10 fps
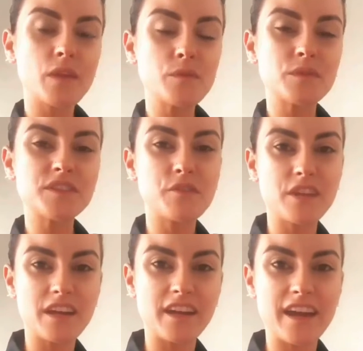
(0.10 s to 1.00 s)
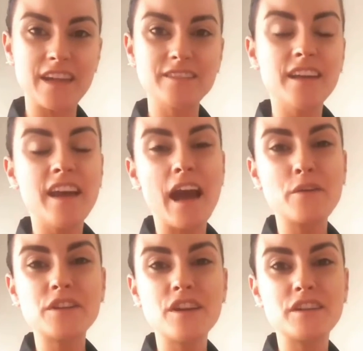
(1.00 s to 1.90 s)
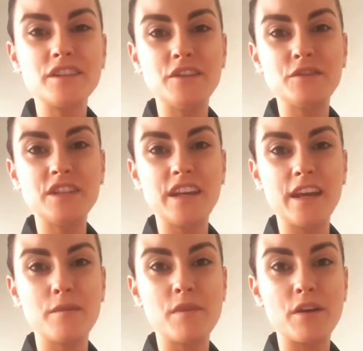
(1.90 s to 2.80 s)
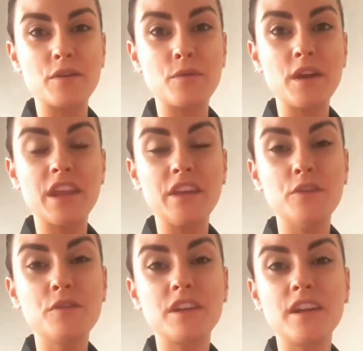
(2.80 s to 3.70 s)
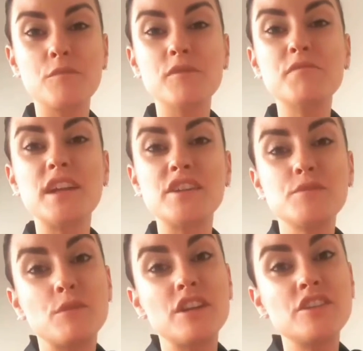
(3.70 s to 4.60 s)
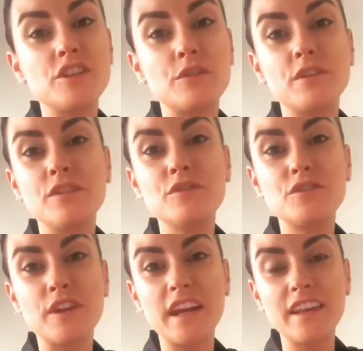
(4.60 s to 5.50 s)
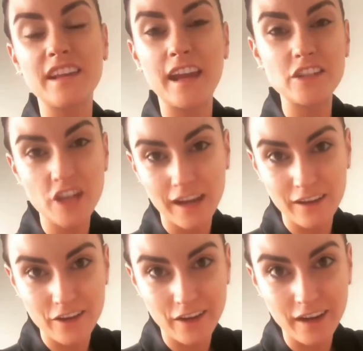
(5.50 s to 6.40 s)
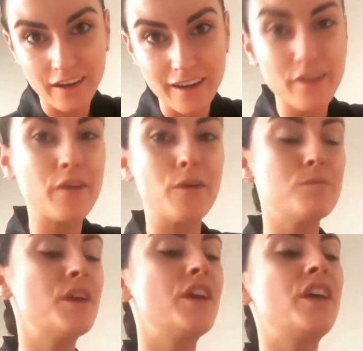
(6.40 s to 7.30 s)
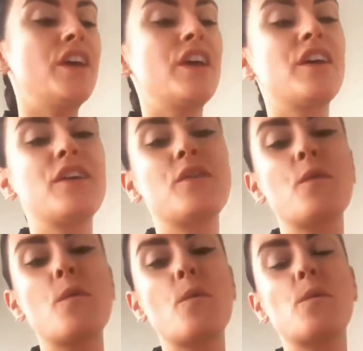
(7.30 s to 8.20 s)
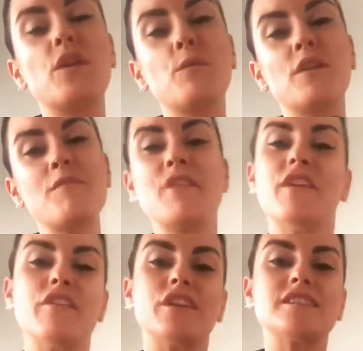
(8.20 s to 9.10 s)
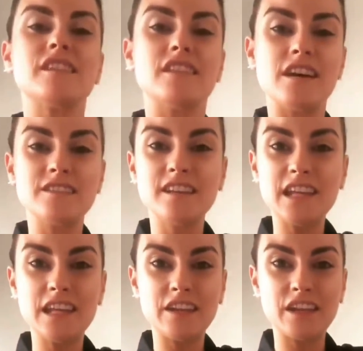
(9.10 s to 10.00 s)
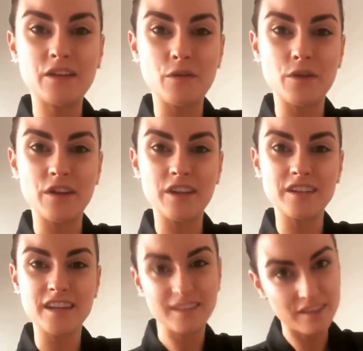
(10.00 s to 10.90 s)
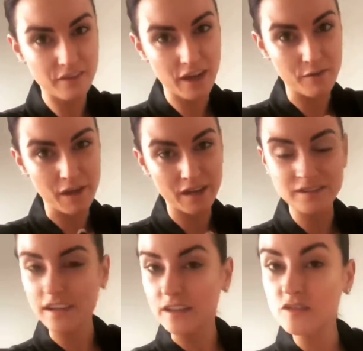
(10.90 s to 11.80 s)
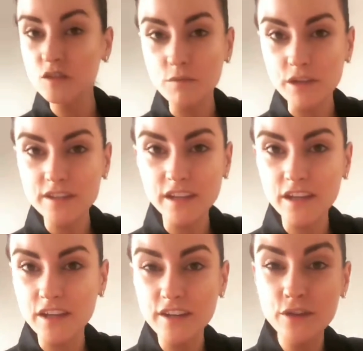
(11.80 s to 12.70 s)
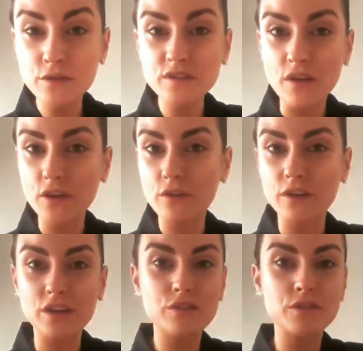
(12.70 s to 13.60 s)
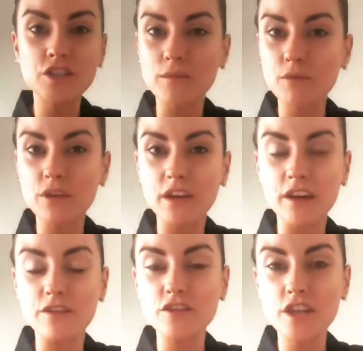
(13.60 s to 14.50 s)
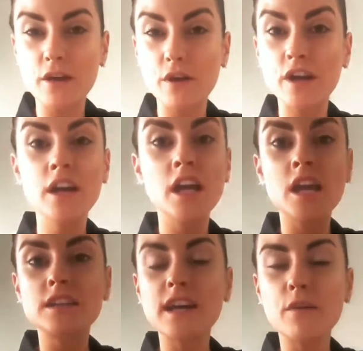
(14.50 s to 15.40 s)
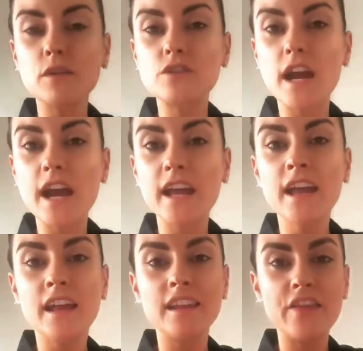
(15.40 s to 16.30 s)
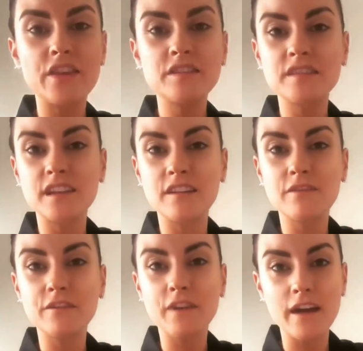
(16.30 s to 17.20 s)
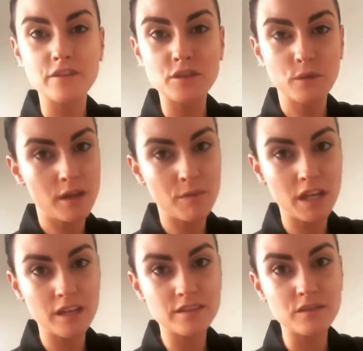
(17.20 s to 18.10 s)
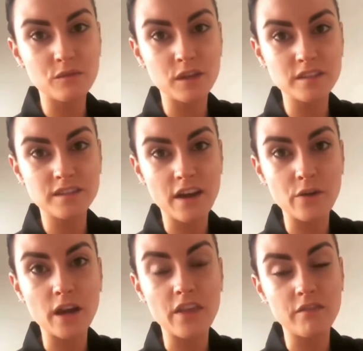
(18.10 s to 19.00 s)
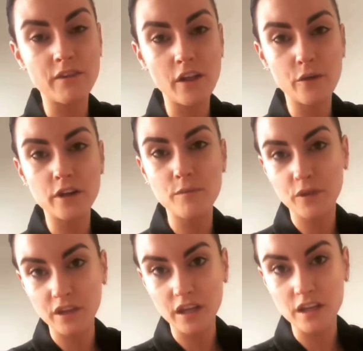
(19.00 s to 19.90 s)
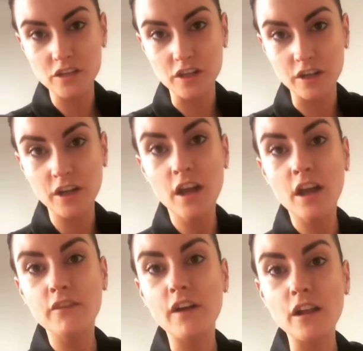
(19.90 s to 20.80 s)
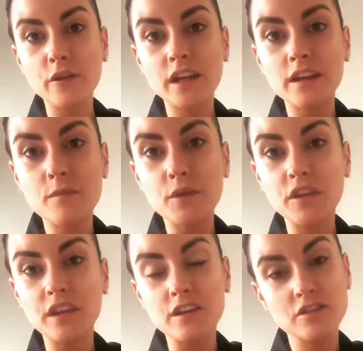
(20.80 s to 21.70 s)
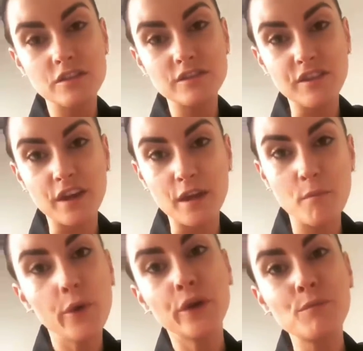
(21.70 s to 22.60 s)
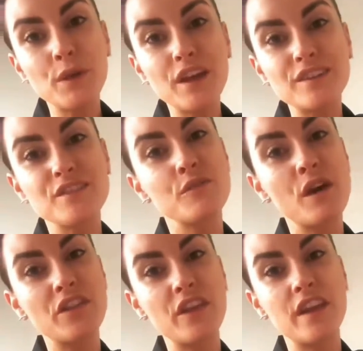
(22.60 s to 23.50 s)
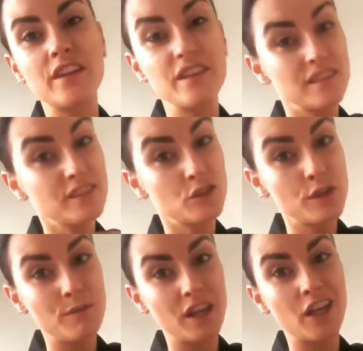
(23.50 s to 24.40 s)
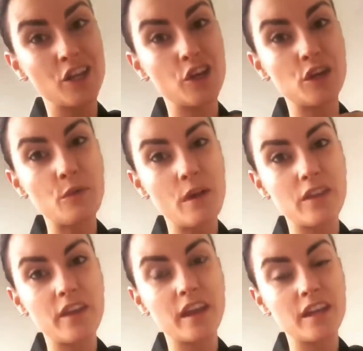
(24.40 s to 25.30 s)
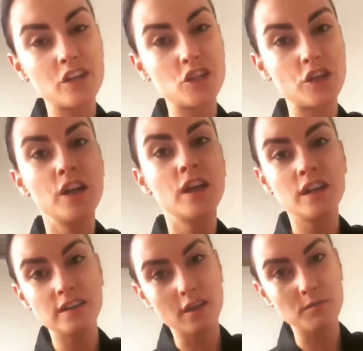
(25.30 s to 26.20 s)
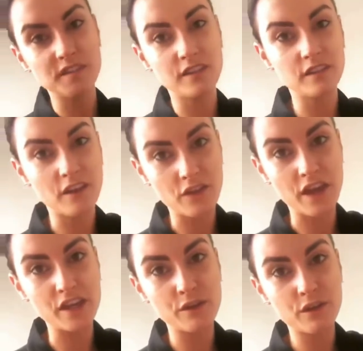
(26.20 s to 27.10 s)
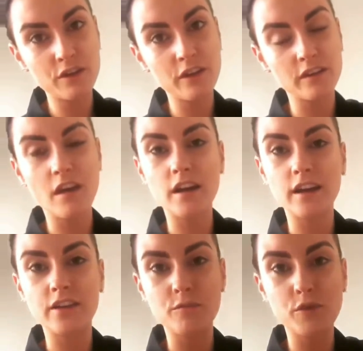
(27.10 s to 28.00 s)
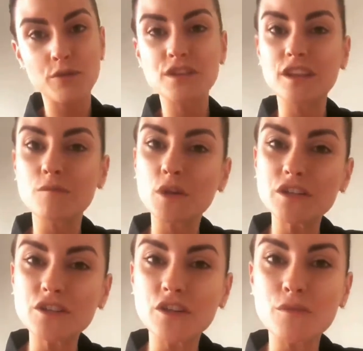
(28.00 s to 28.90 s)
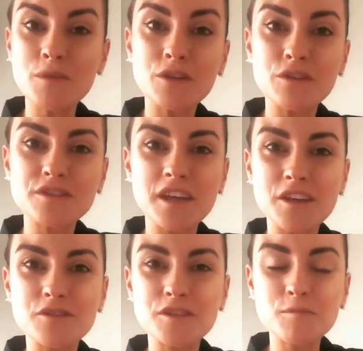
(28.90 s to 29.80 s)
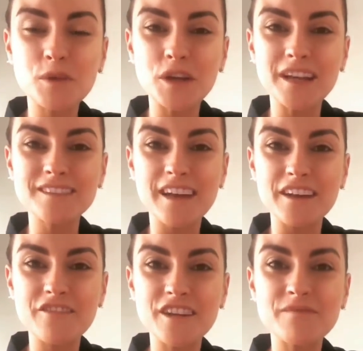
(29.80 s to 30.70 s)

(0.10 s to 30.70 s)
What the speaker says: What's going on, guys? I want to talk to you today about a way that you can help replenish moisture, renew strength, and add shine to your hair at home with one of my favorites, ANZA Healing Oil Intensive Hair Mask. It's super easy to use. All you're going to do is shampoo your hair in the shower, towel dry, let this sit in for 5 to 20 minutes, rinse out, and then follow it up with a conditioner. Following it up with a conditioner is very important because you want that, this is a treatment, and you're gonna want that conditioner to help seal down that cuticle and lock in the protein, the moisture, and the minerals that you just put inside of it.